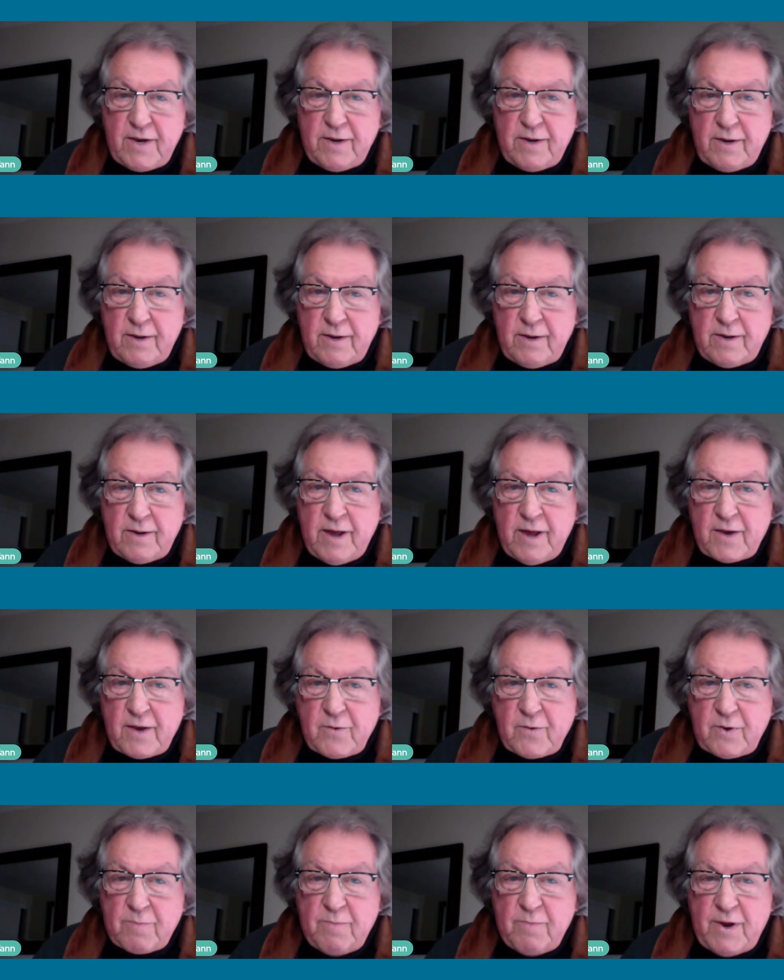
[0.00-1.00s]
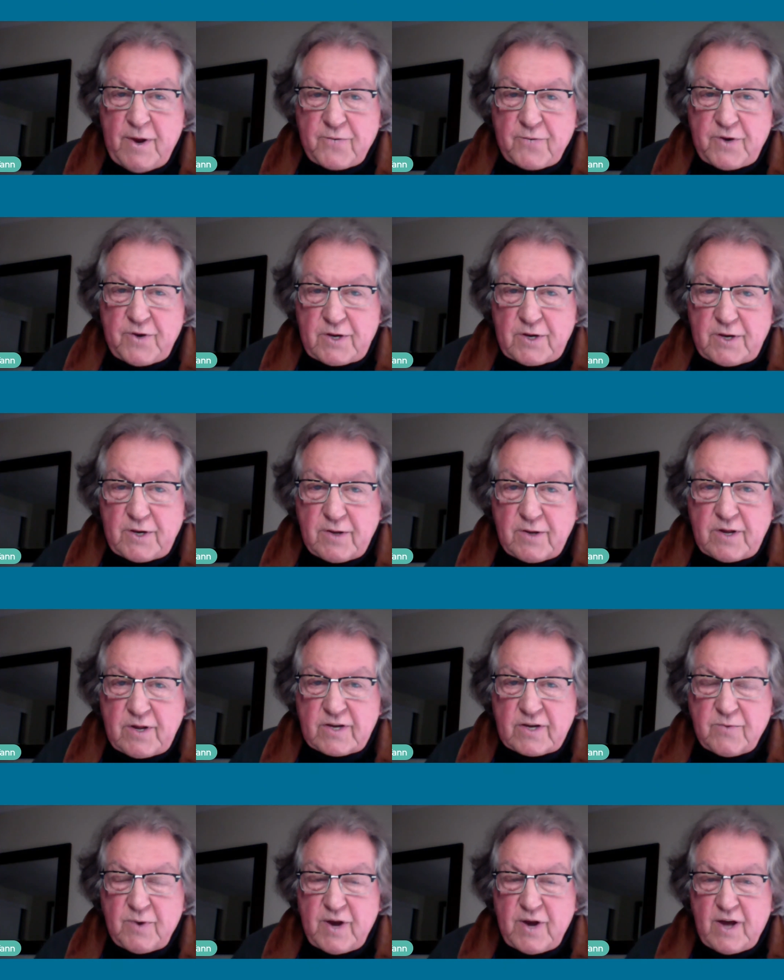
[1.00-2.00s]
inadequate metrics.
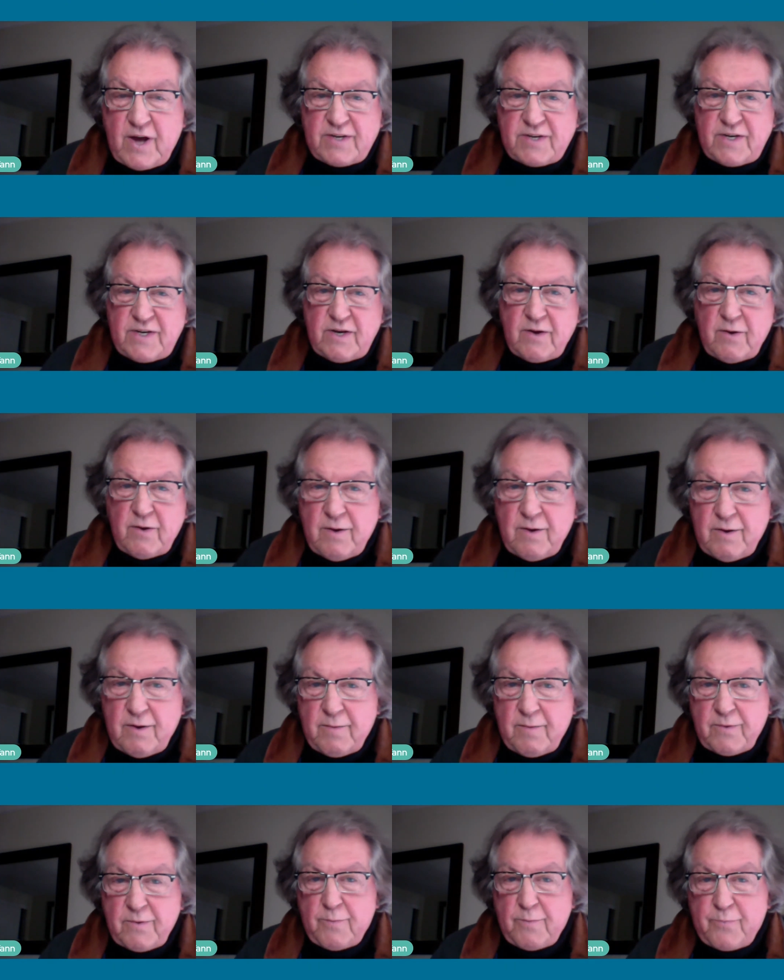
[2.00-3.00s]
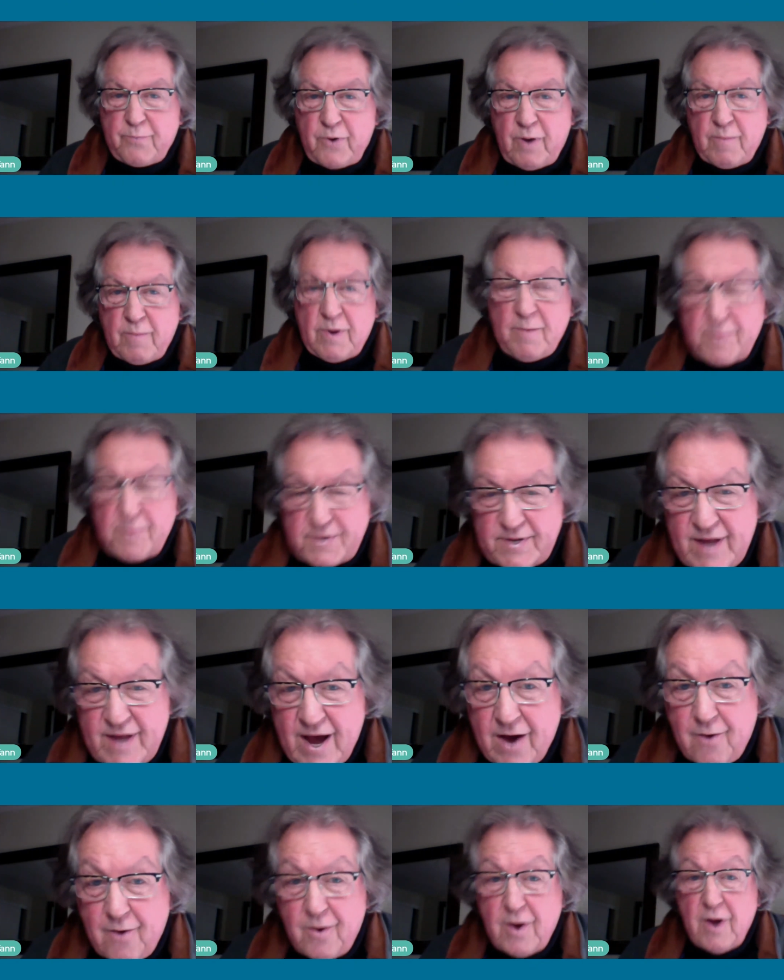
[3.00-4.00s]
That's what I see the problems.
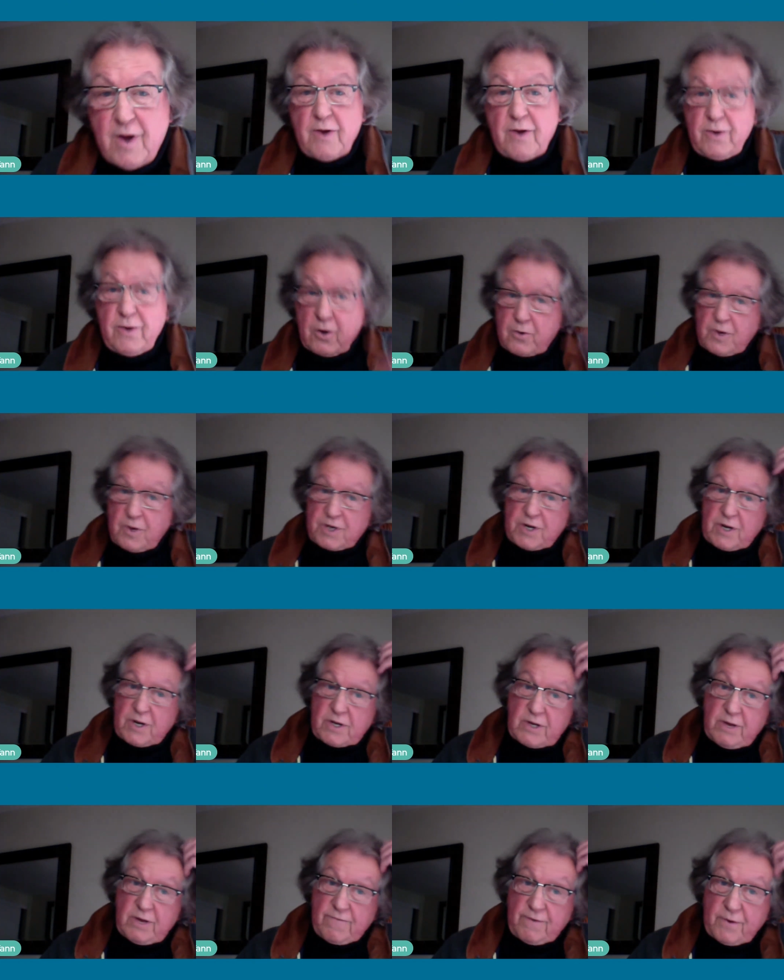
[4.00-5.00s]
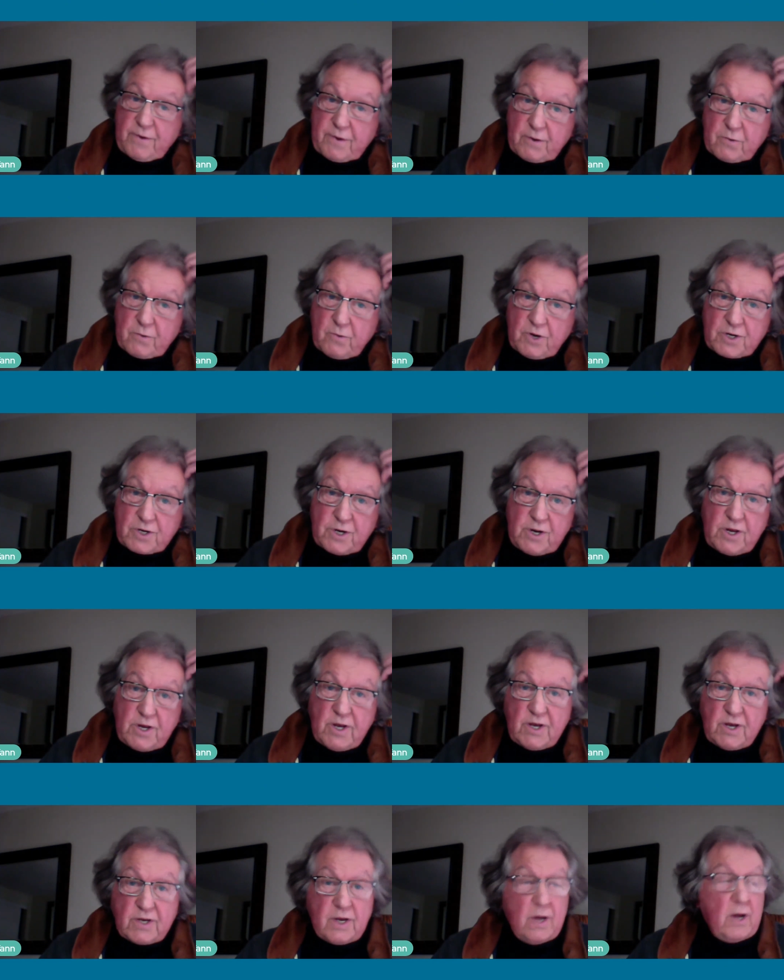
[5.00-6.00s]
Now, your question is different. Your question
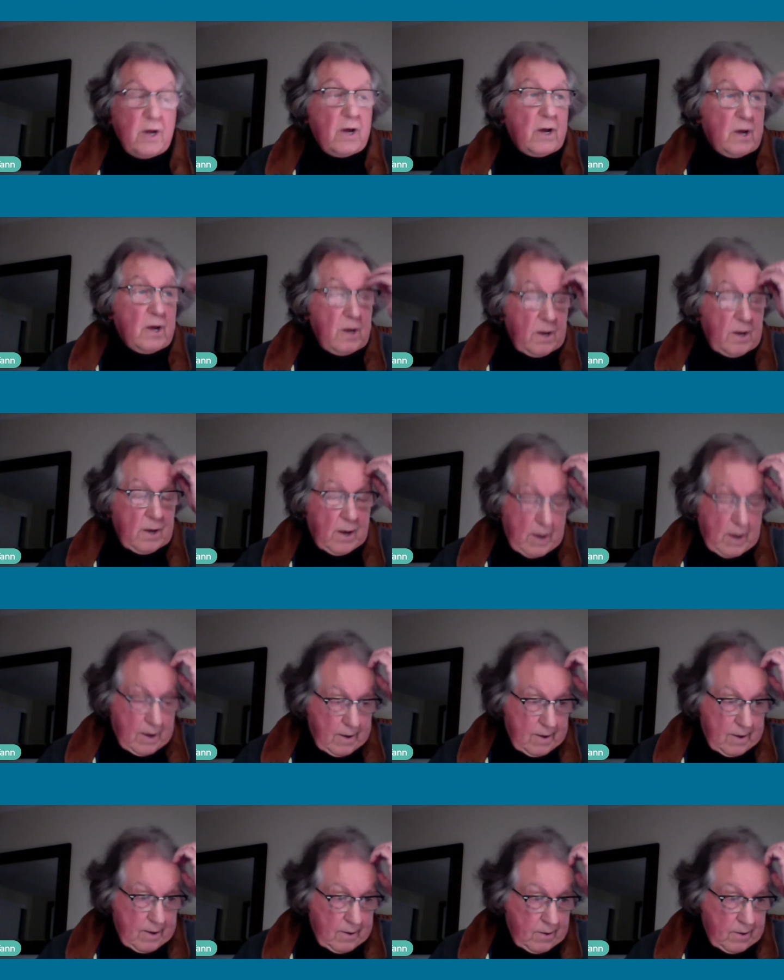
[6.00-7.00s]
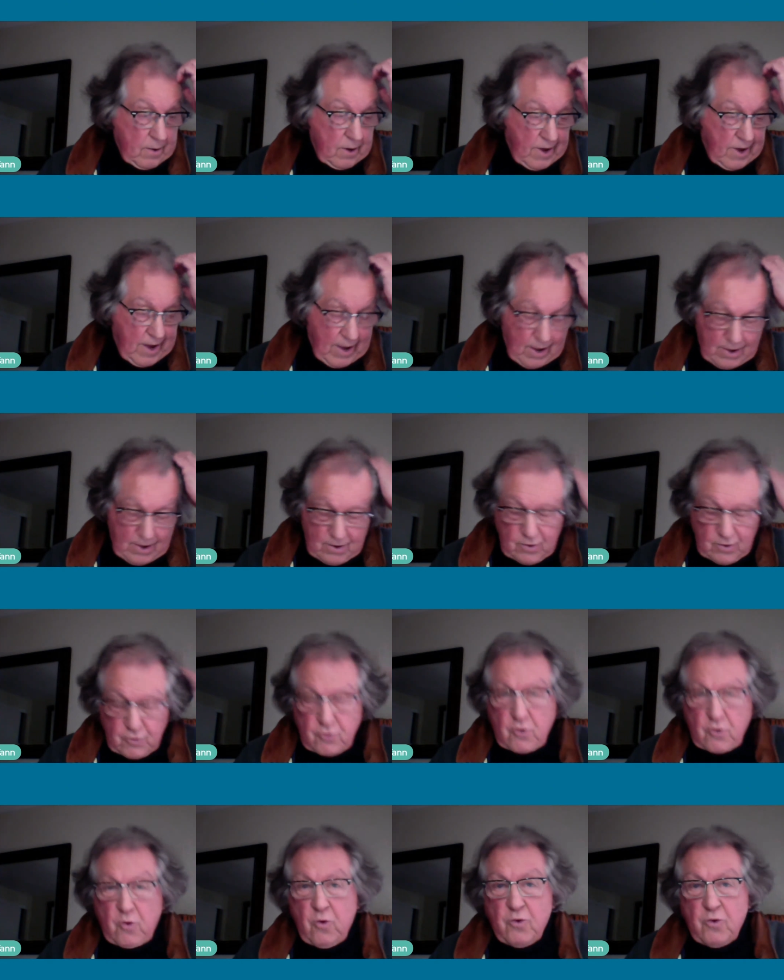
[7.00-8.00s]
is the
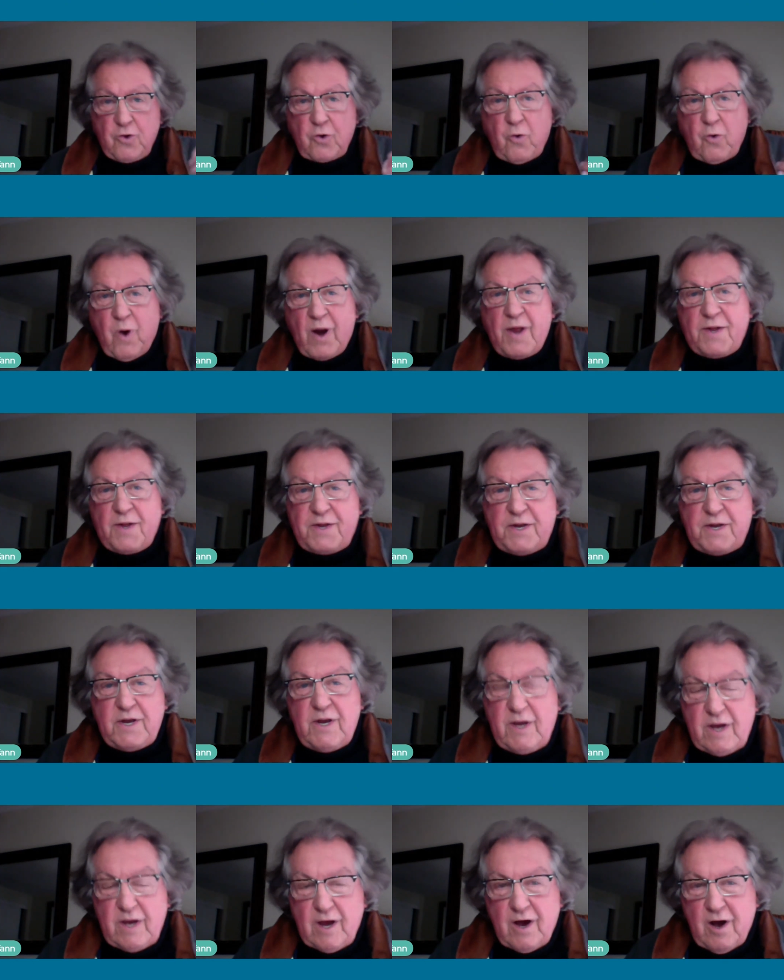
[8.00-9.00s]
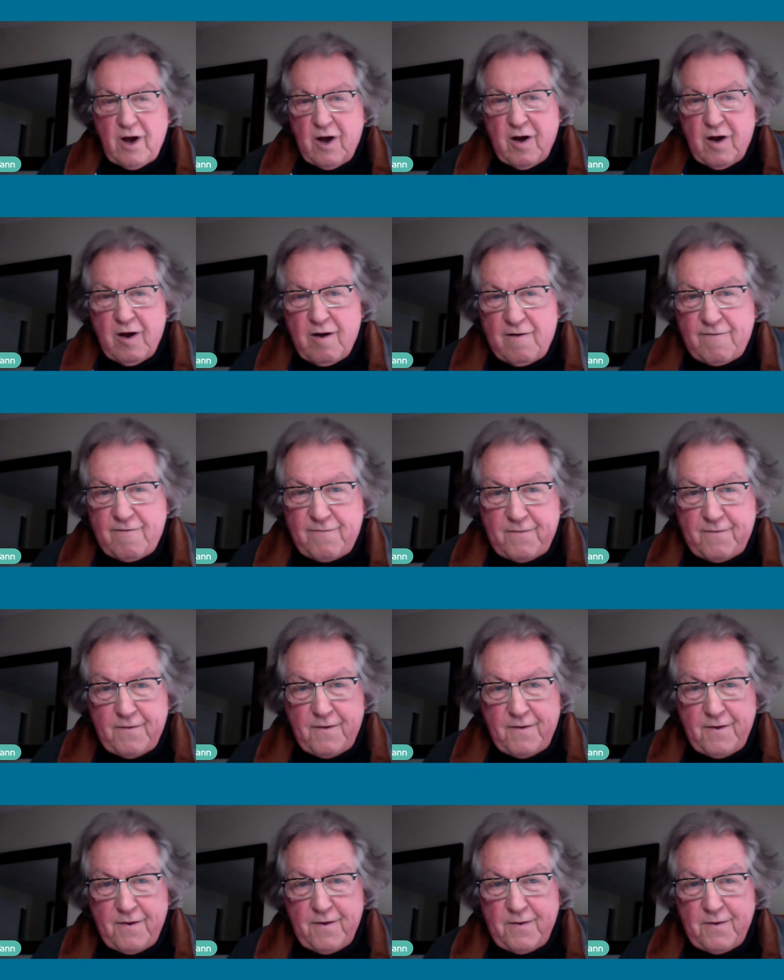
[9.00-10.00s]
quality of
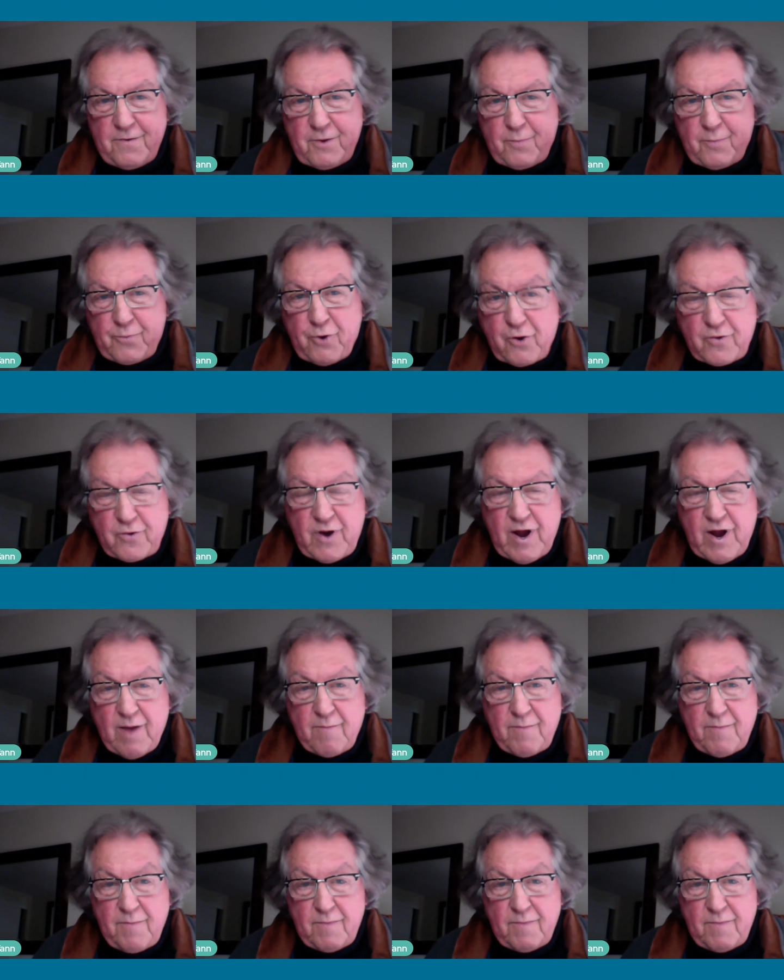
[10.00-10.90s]
the program.